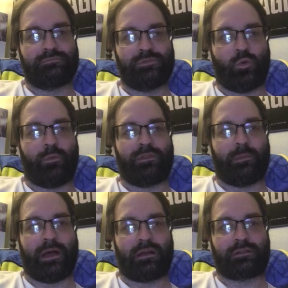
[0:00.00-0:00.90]
Open the
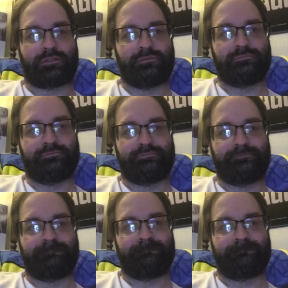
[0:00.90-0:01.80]
box.
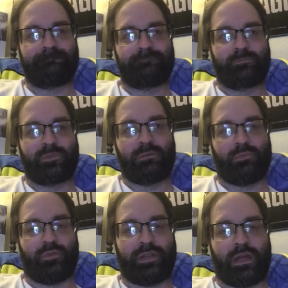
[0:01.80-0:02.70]

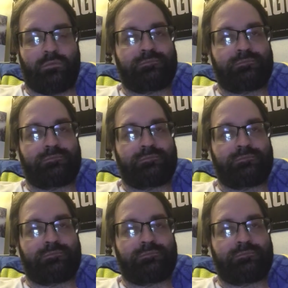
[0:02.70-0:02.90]
Pull it out.